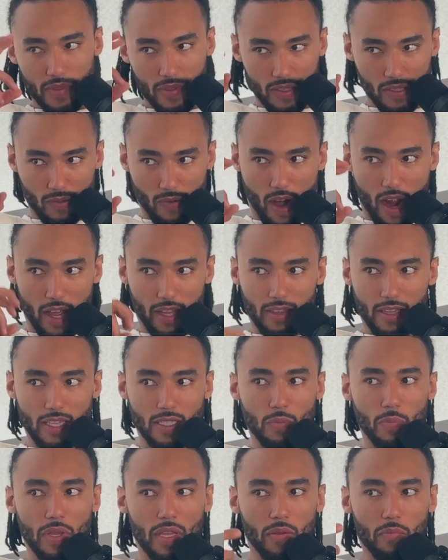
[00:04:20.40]
right?
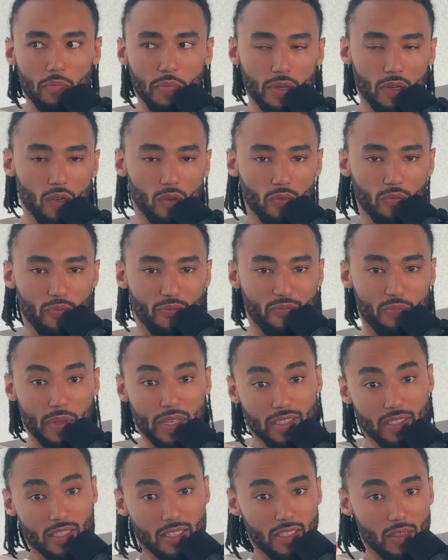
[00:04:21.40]
That's being built
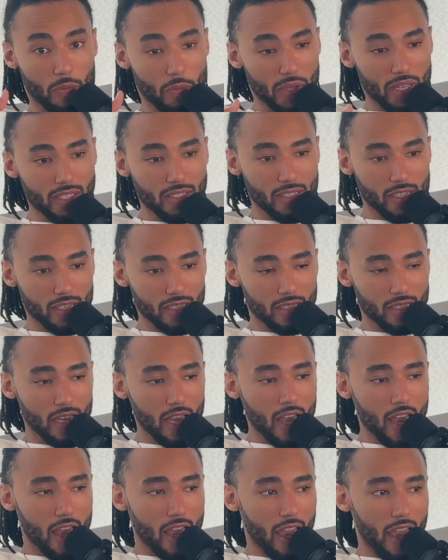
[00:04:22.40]
business to business.
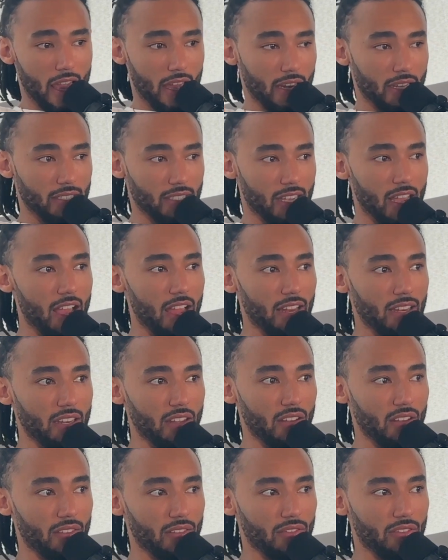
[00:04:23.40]
And it's kind
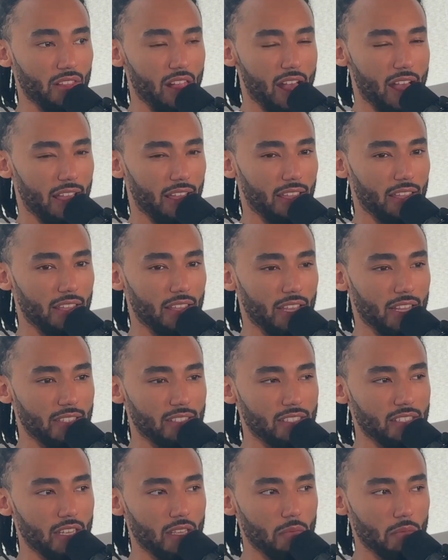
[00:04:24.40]
of like, it
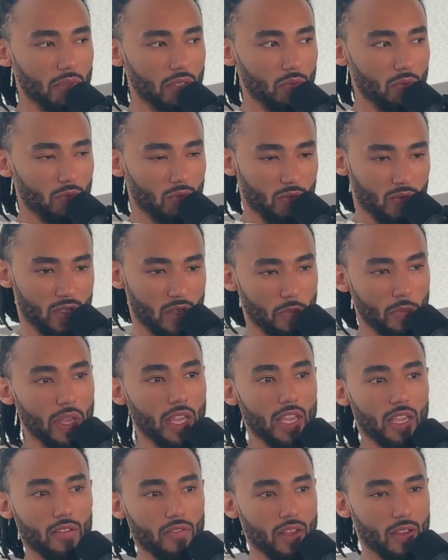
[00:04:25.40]
seemed to
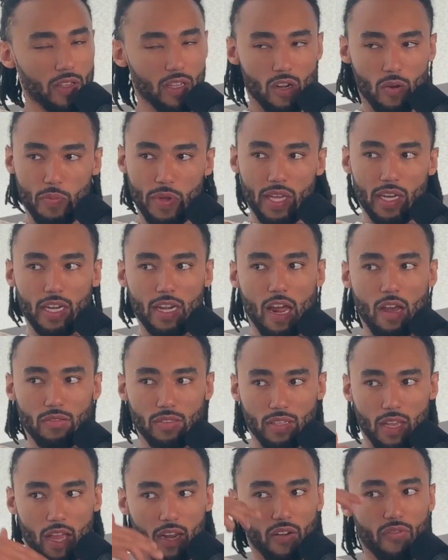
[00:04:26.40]
me, being an
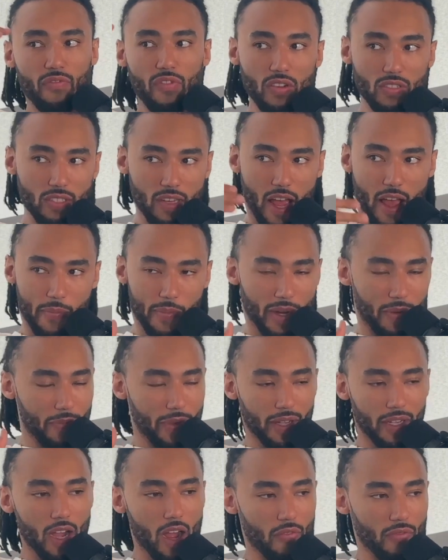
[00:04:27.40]
outsider, first time in a
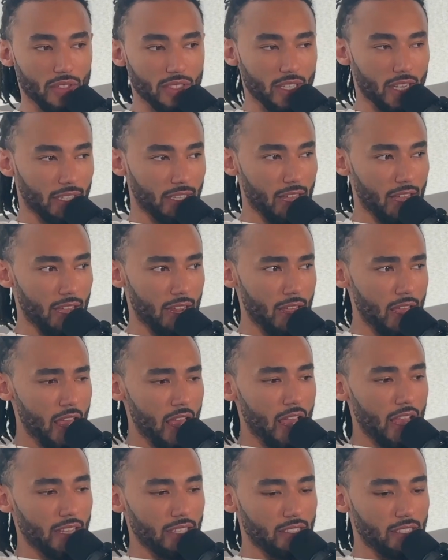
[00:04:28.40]
big conference like that,
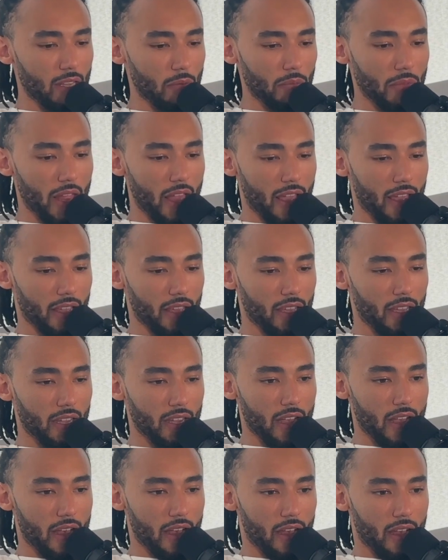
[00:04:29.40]
it seemed like
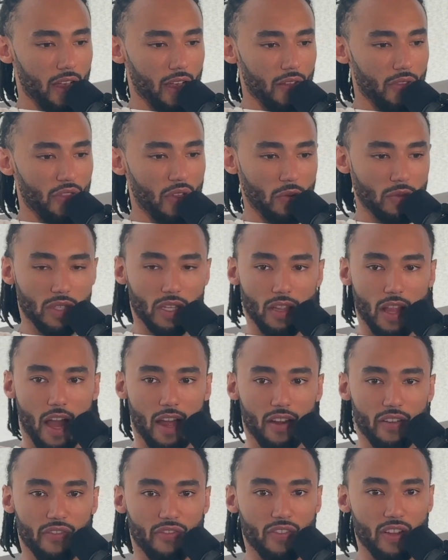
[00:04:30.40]
there was a
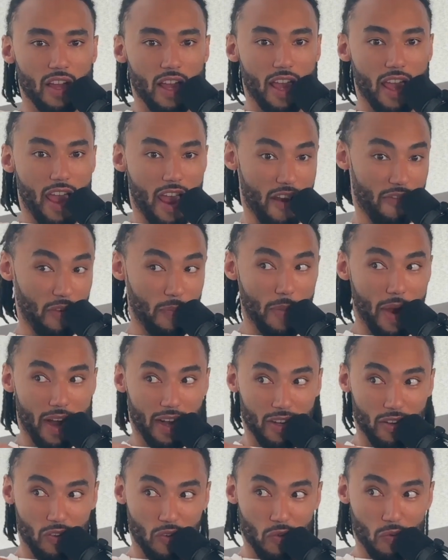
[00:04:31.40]
lot of,
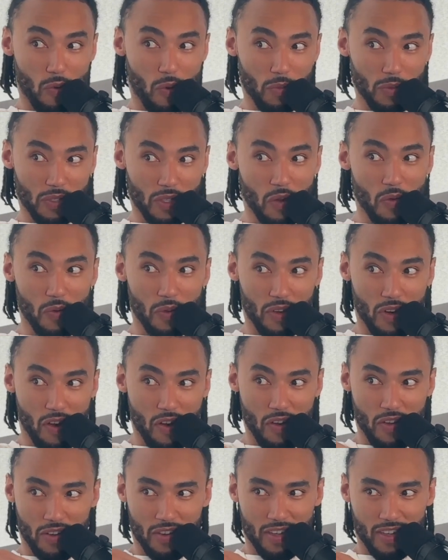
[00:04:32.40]
everybody knew what was going
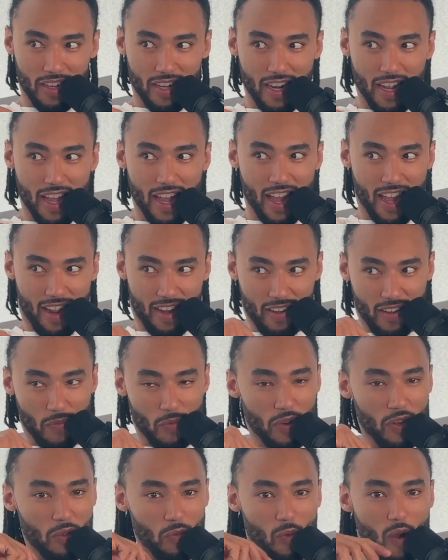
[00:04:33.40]
on. And
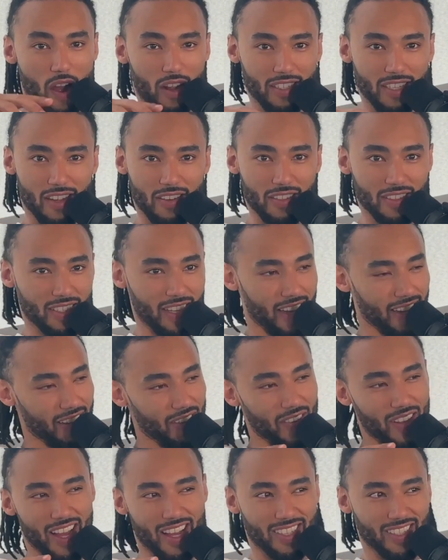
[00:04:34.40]
when you walked out, it's like,
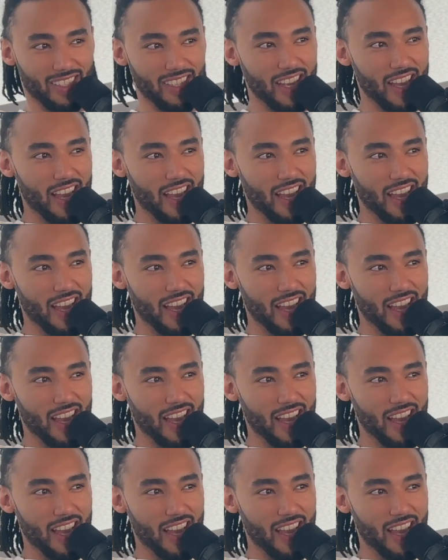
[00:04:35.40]
you guys